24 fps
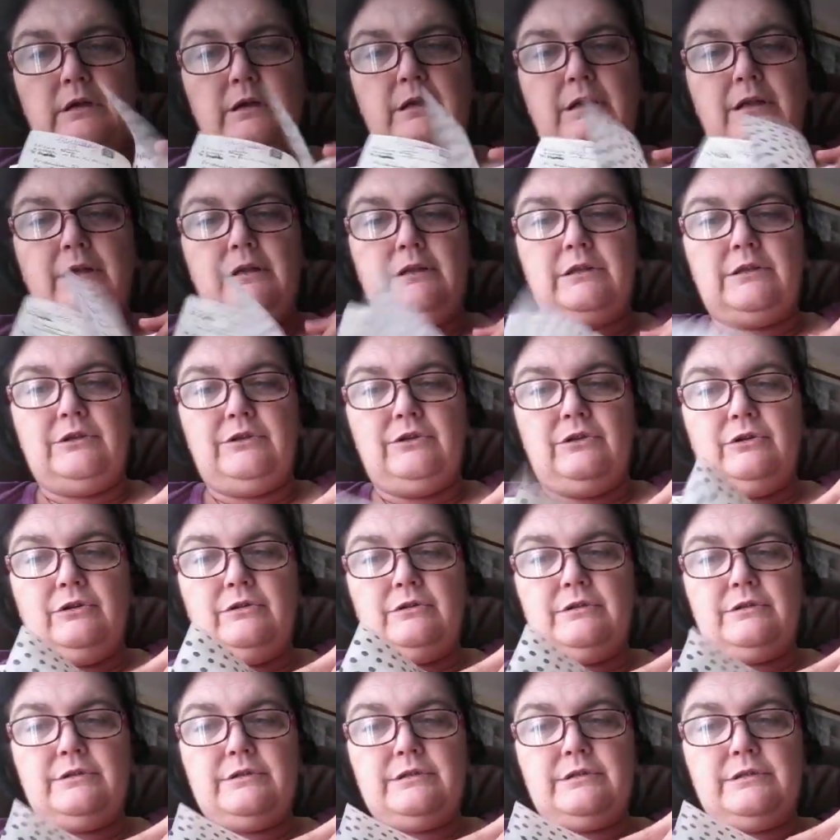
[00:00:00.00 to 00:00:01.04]
I like the
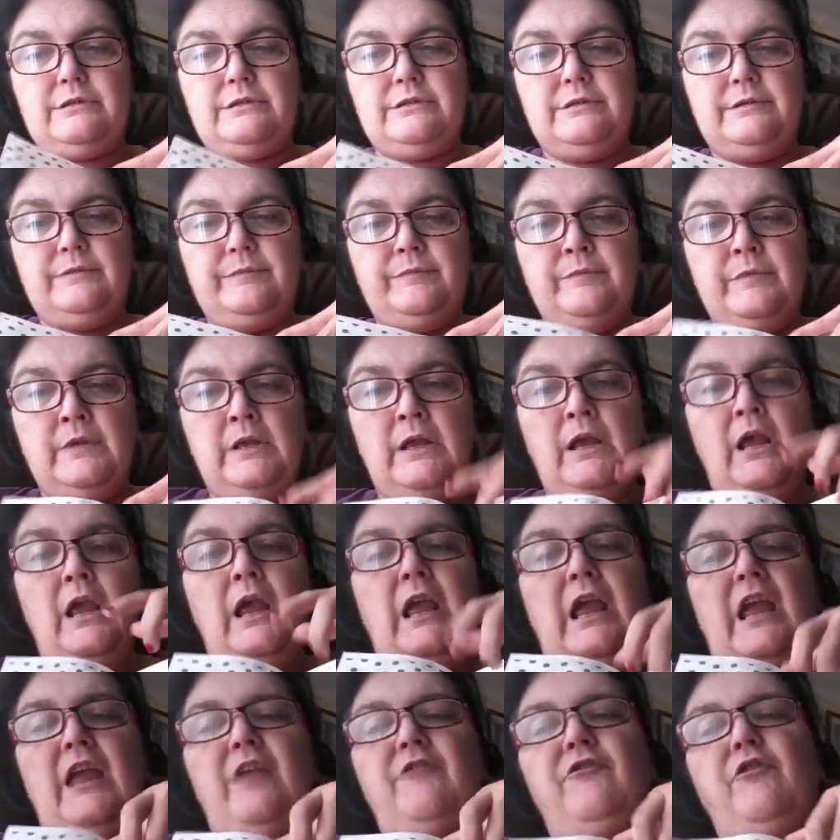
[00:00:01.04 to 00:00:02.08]
dots.
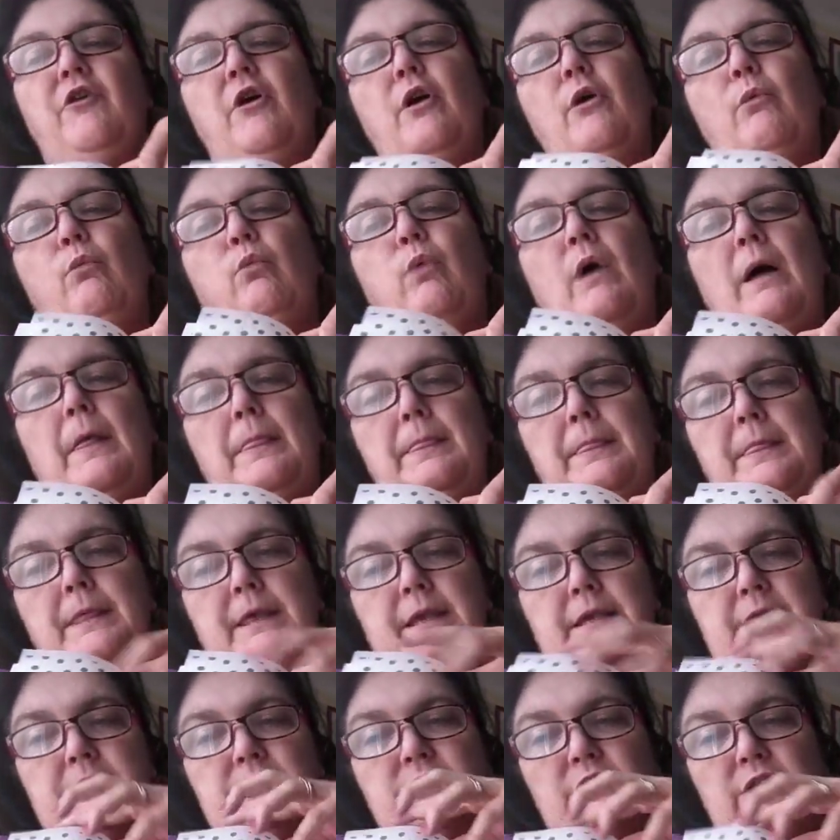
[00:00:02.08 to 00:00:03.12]
If I want
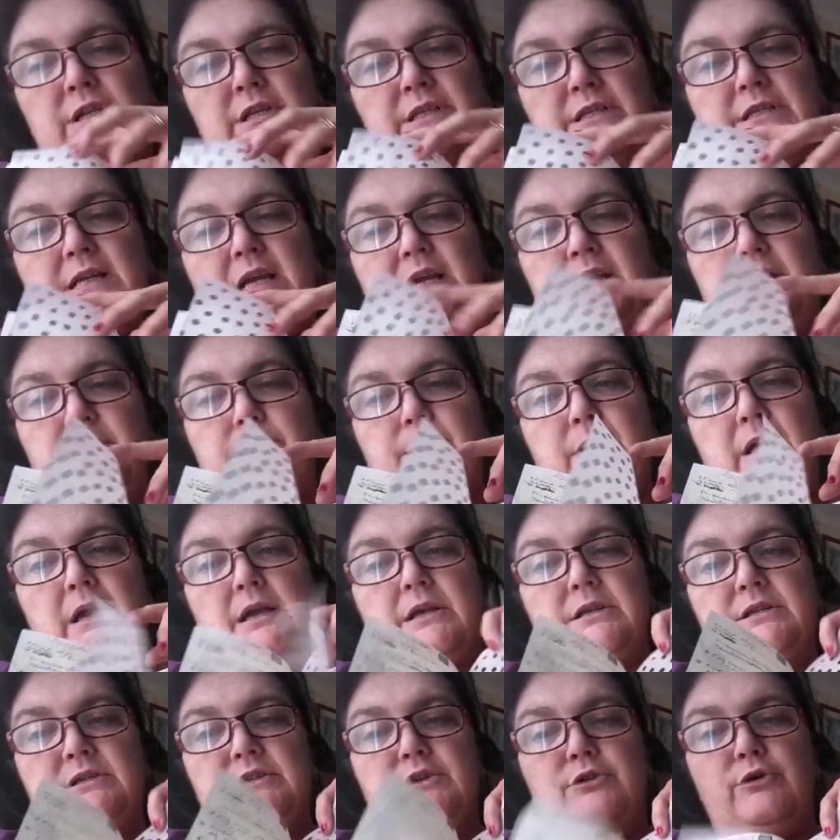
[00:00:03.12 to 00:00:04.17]
these, I can take them out
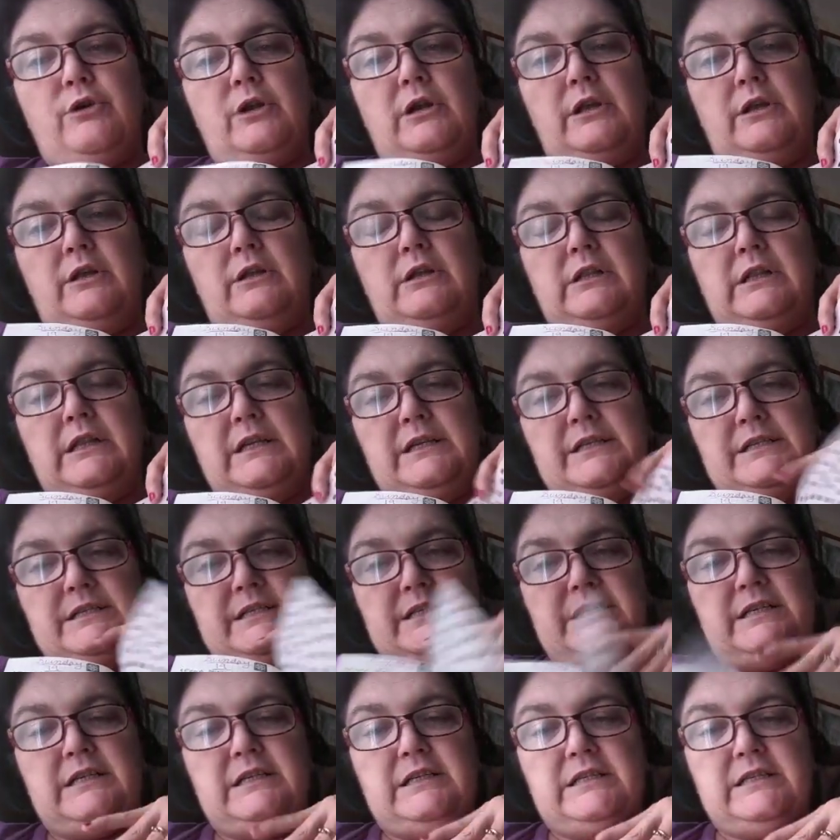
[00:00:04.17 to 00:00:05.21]
because they're only clear
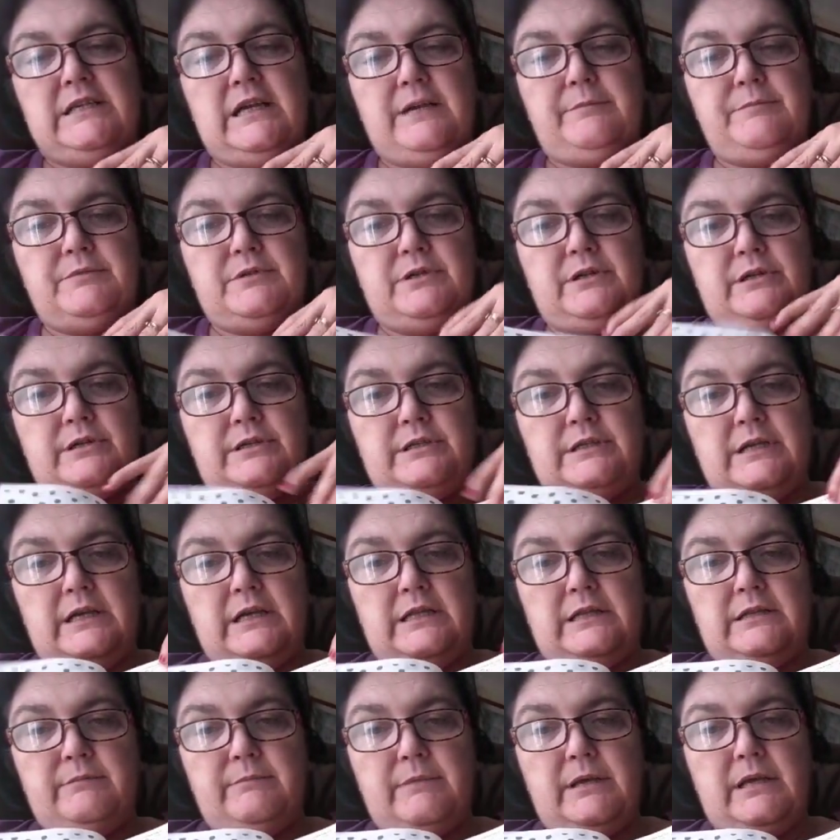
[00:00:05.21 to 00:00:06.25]
sticky tapes. I can
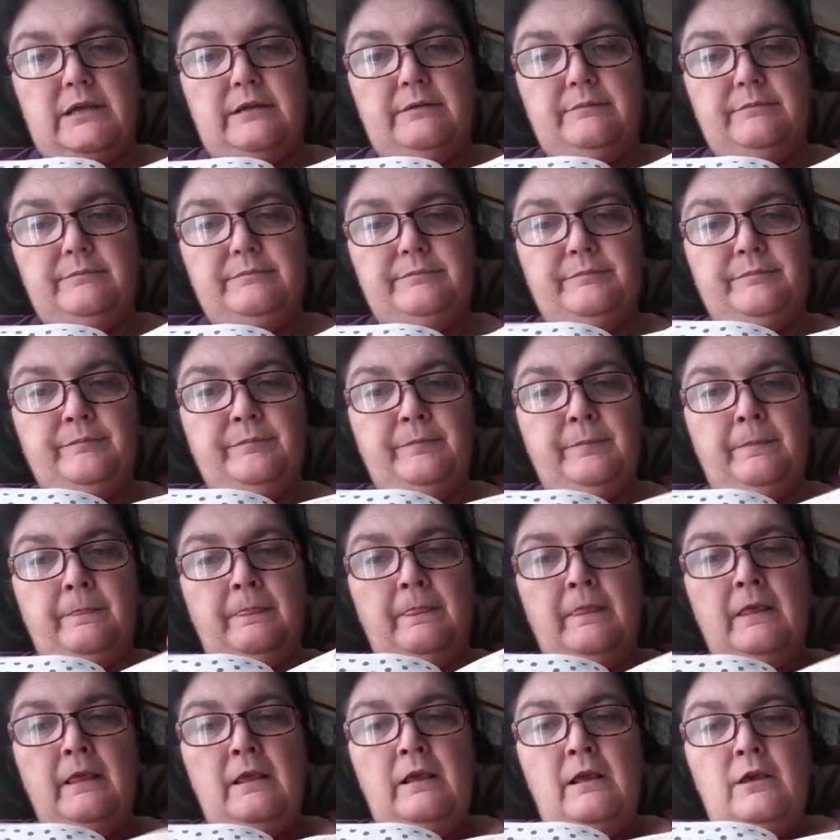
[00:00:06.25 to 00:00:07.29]
take them out.
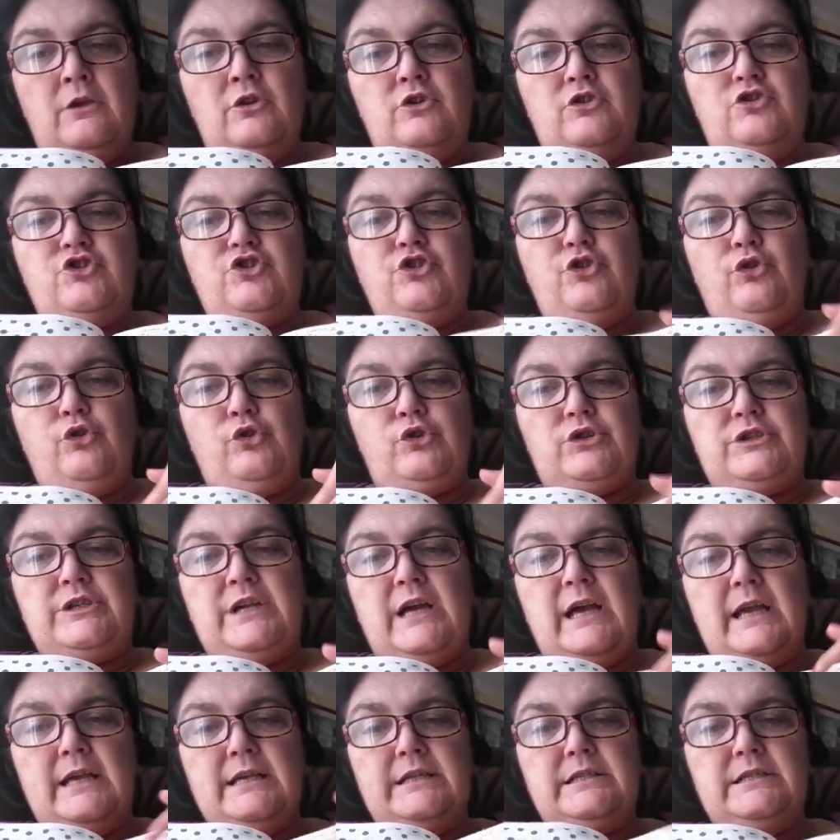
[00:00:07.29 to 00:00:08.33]
Short
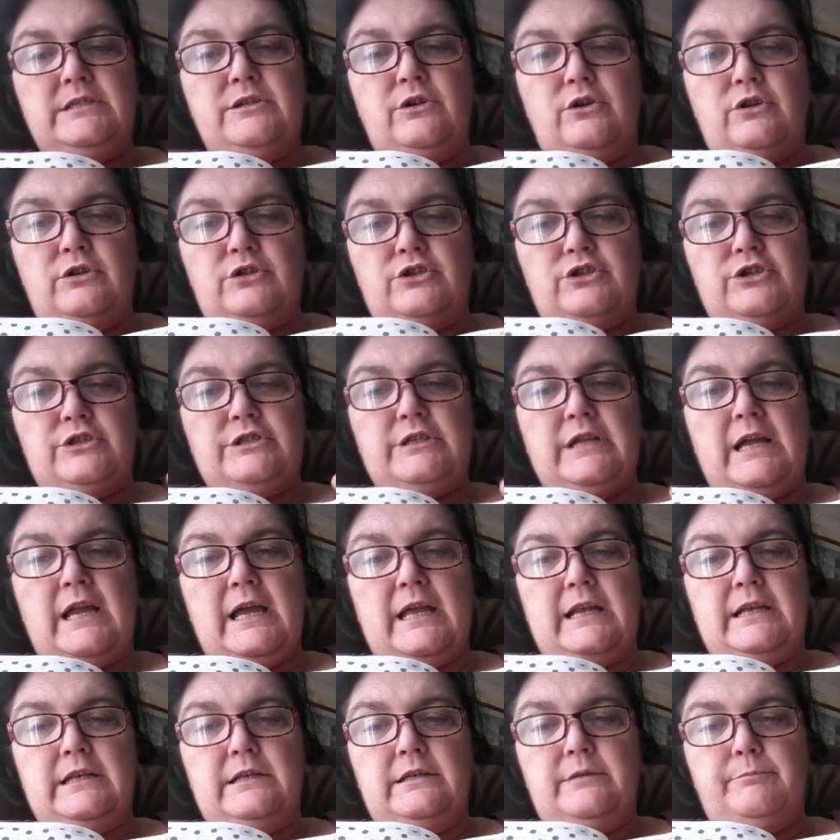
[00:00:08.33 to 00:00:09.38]
day, so I just
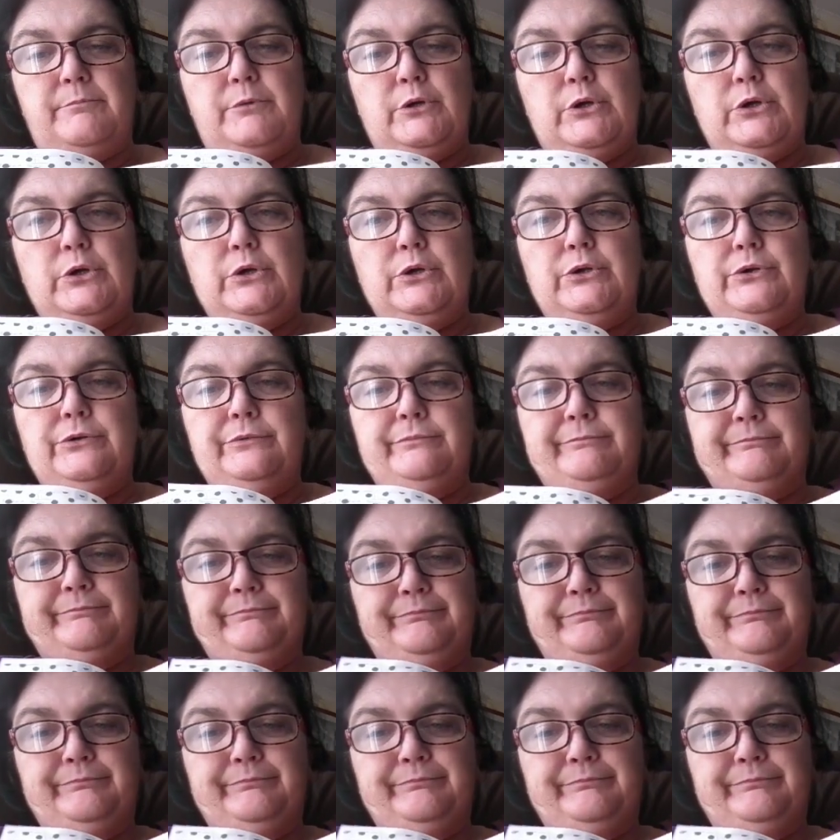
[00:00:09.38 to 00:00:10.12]
added a bird.